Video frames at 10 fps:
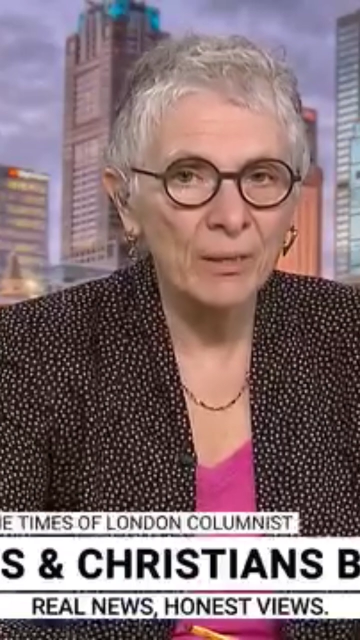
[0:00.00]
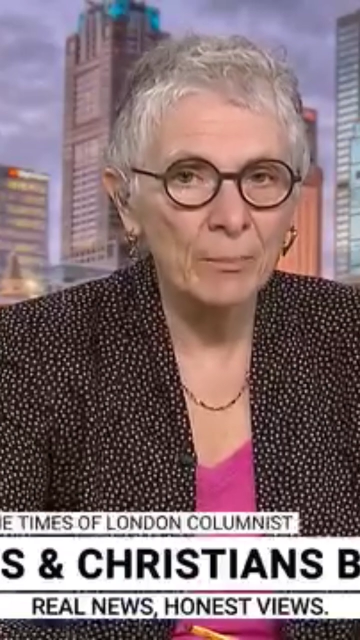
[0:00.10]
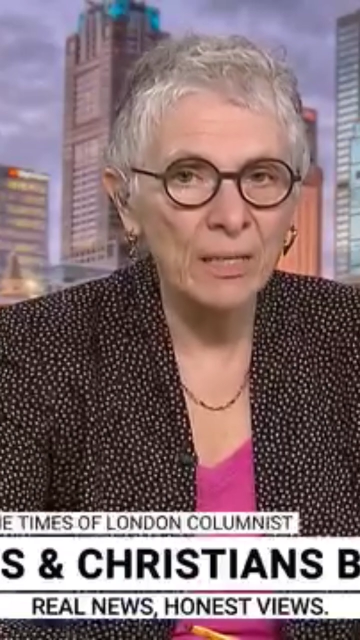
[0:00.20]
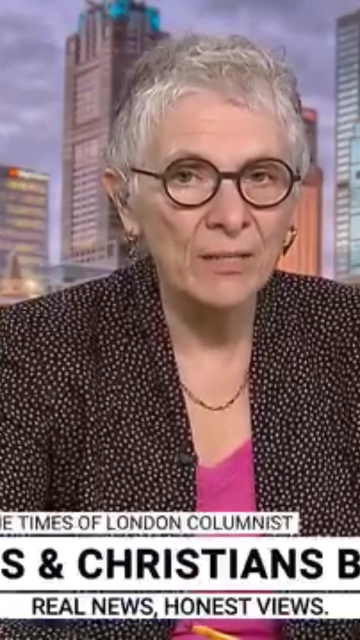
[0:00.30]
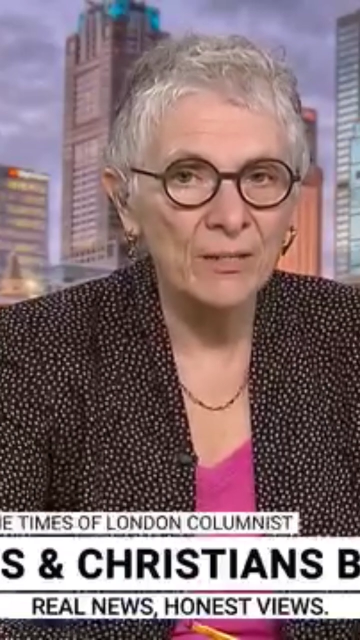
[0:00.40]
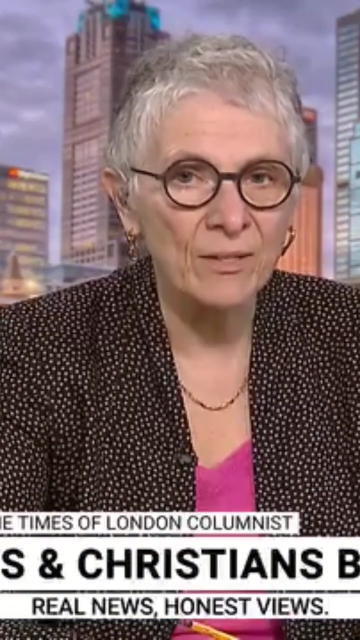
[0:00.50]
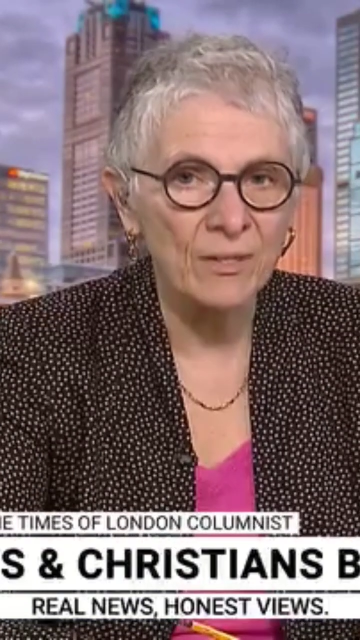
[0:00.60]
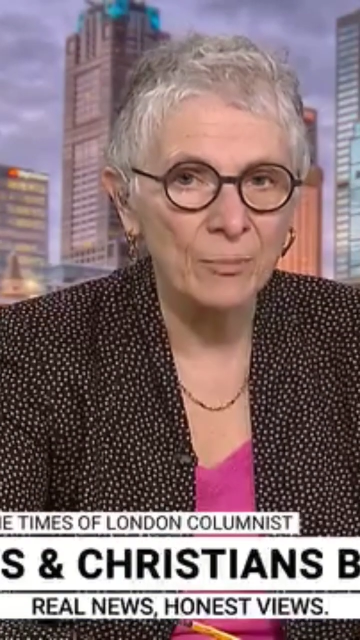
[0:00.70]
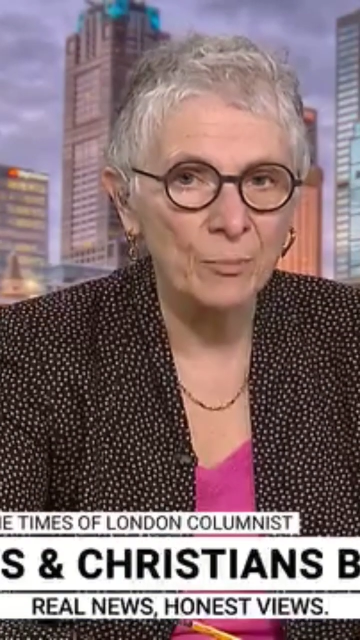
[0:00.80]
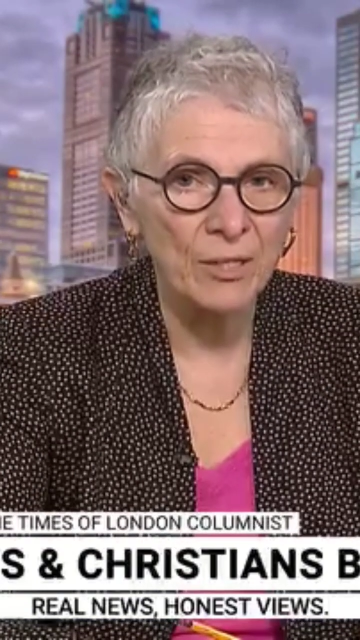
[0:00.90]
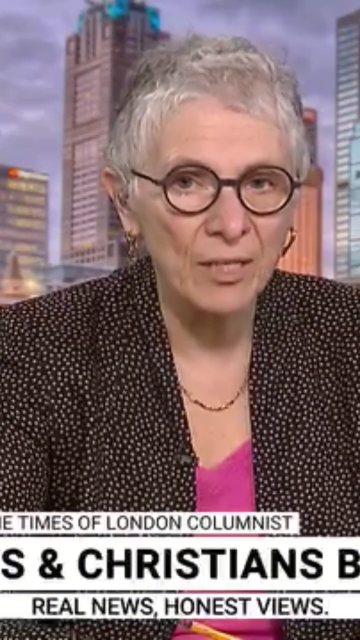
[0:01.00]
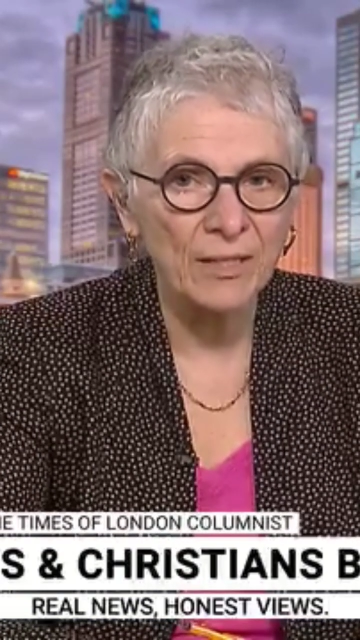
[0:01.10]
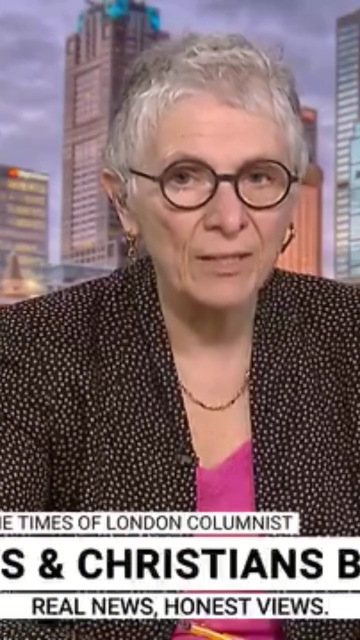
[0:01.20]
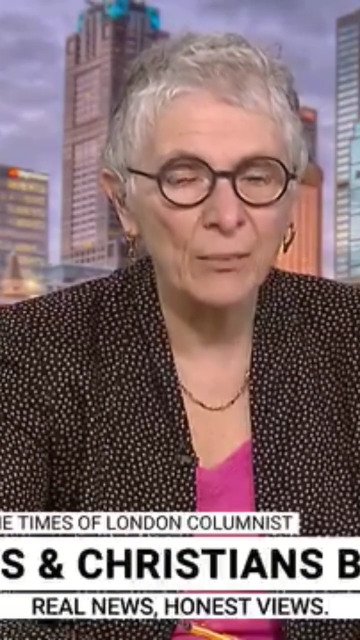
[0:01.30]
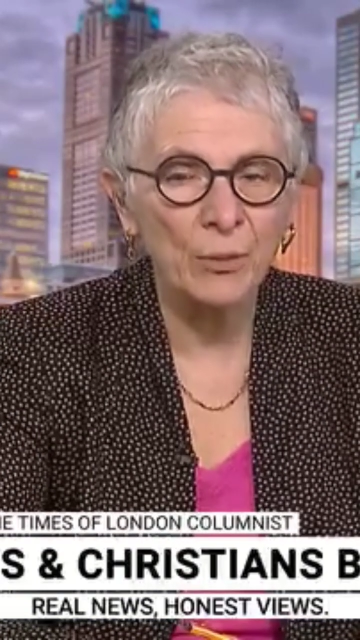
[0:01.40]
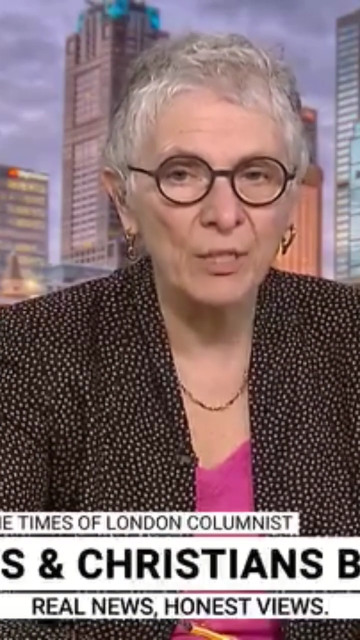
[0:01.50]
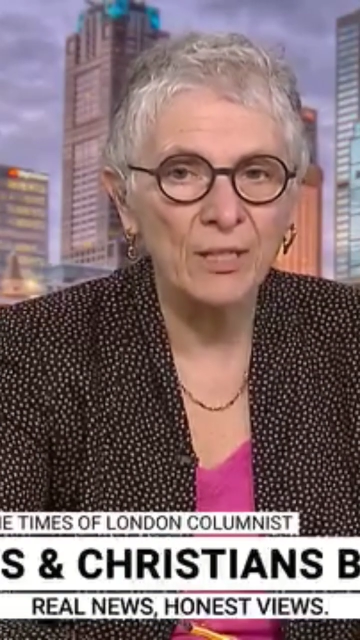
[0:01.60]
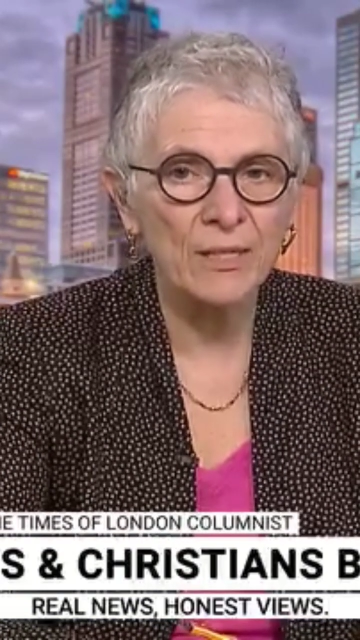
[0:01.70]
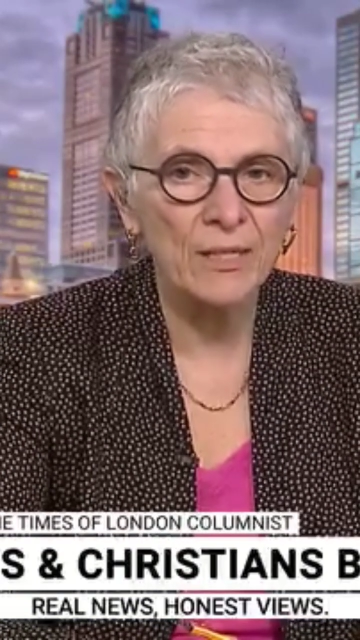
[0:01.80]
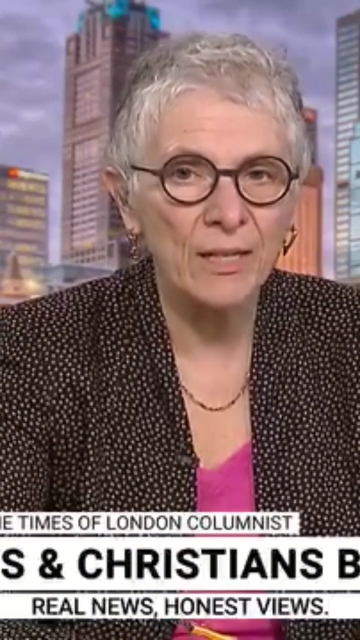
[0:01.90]
means precisely what he
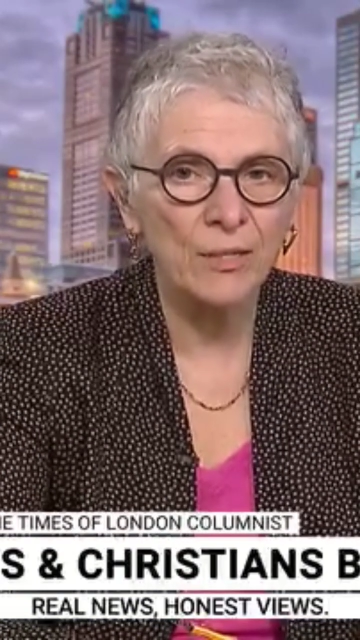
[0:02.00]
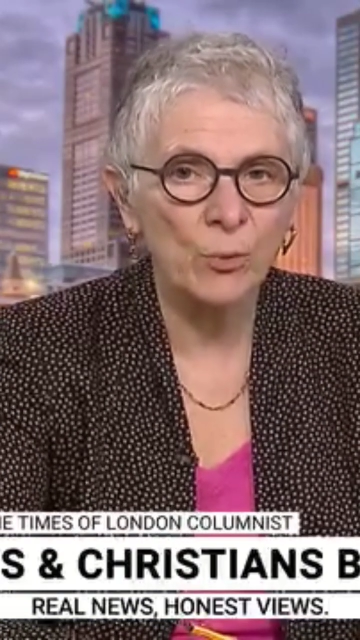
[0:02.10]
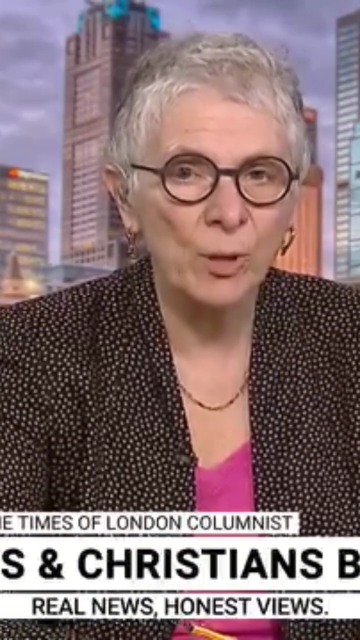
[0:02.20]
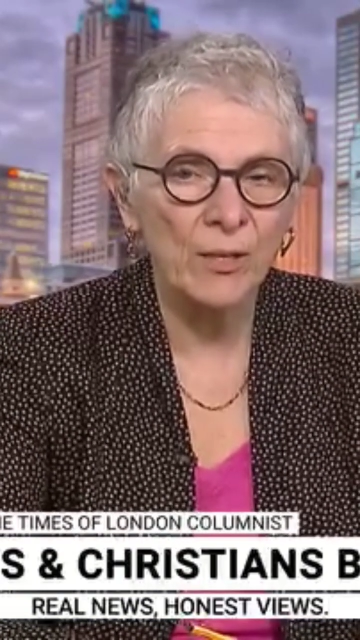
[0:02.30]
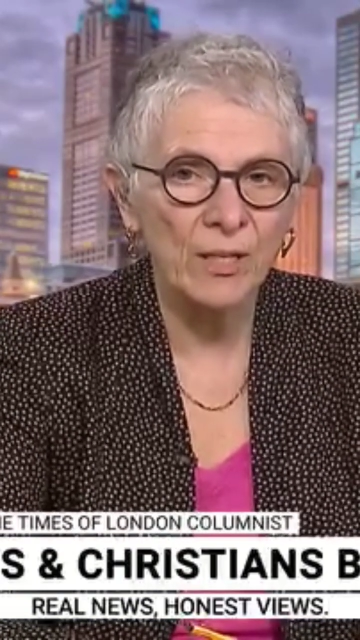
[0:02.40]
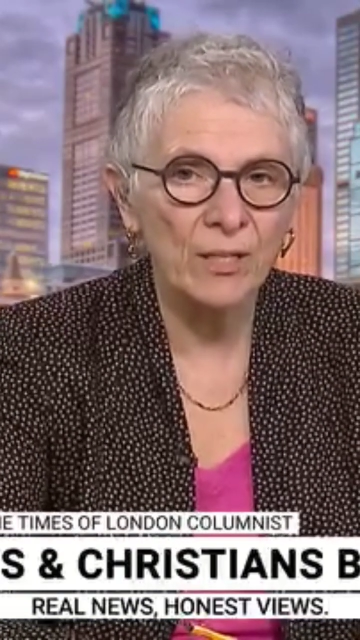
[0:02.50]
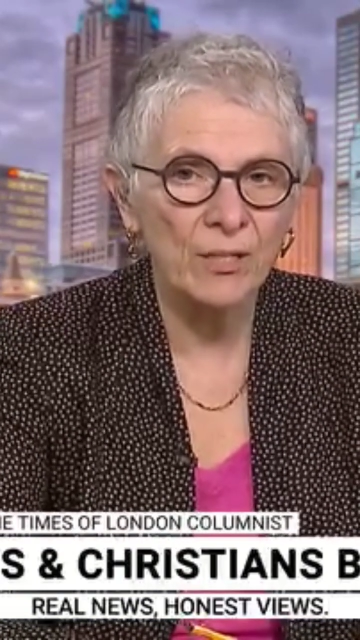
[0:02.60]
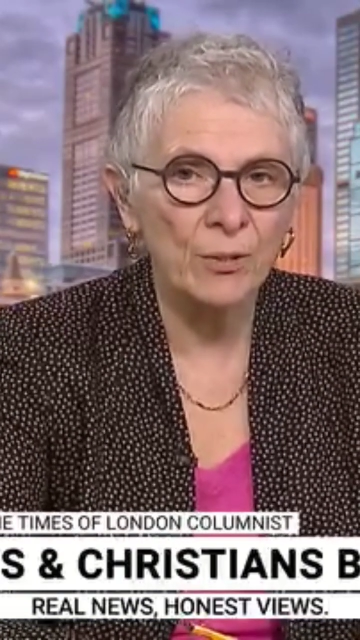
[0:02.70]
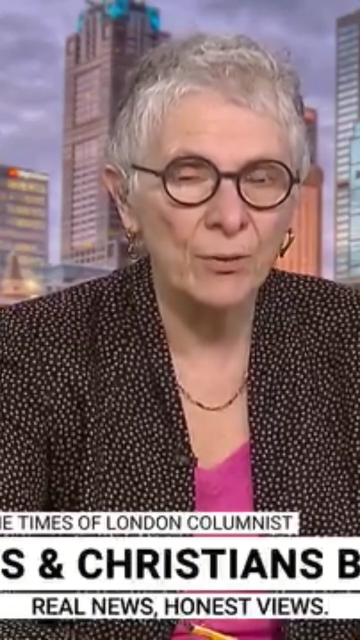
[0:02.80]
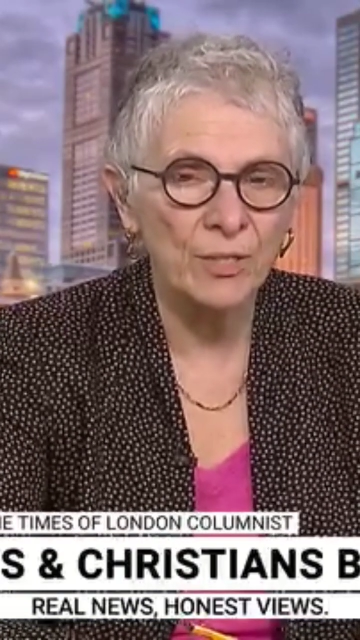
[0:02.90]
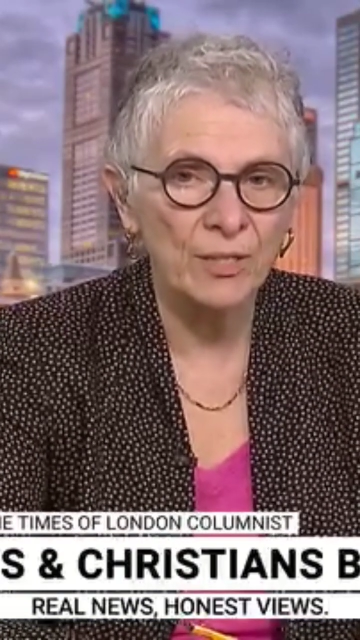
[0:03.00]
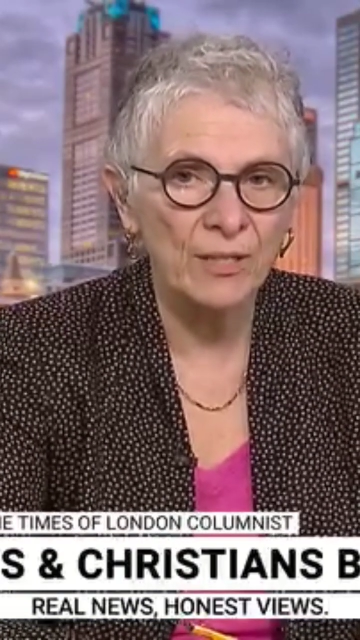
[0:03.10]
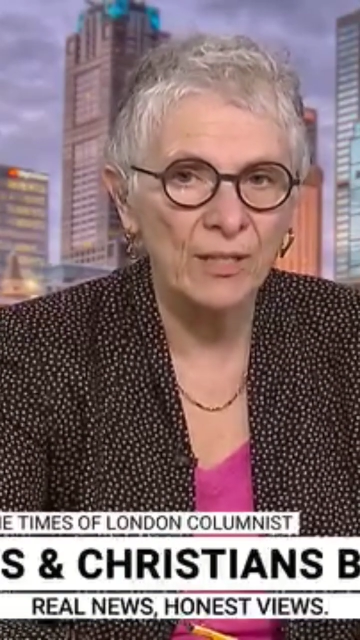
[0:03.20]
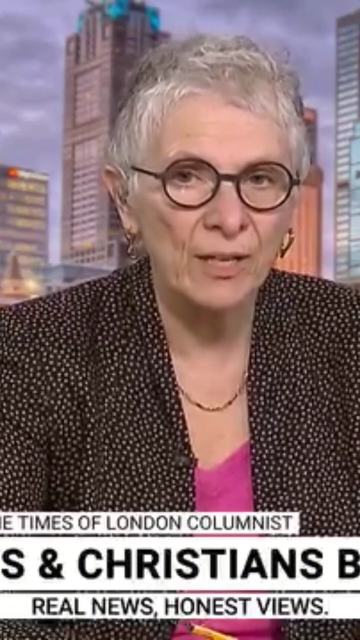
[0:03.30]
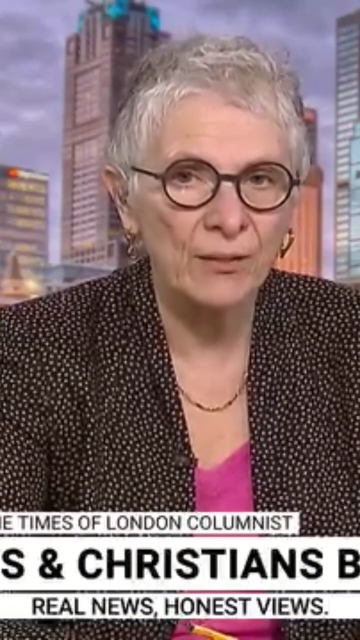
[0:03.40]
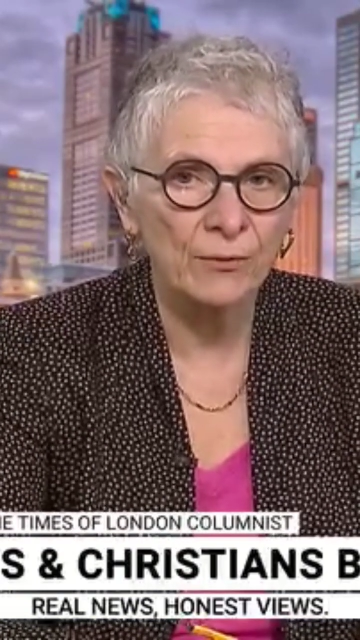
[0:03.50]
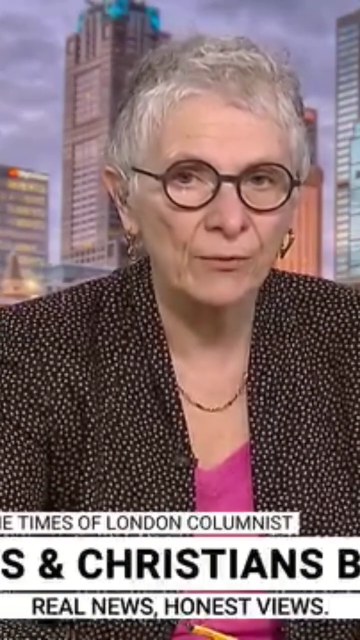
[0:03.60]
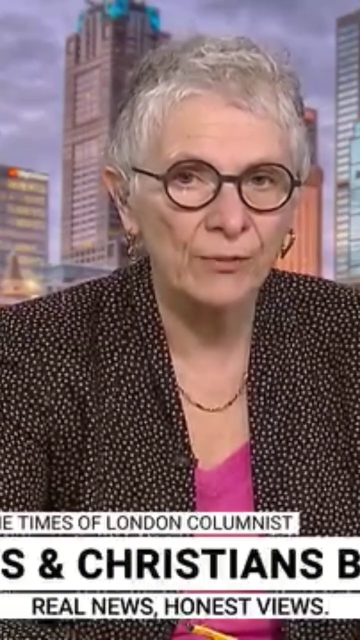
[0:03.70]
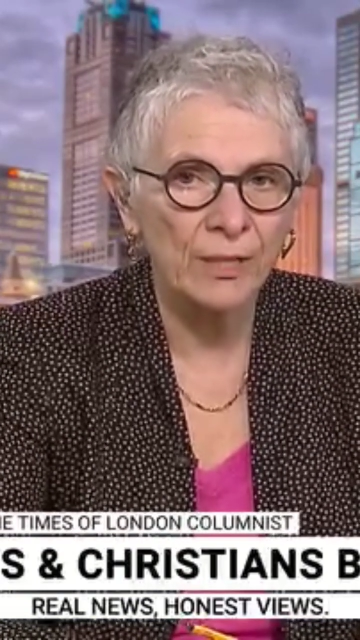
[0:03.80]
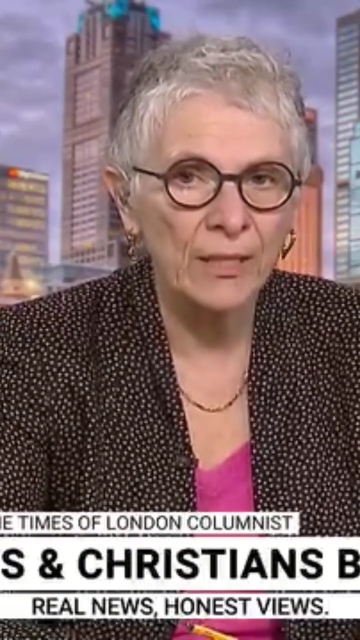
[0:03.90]
has said, or whether he's used it as a kind of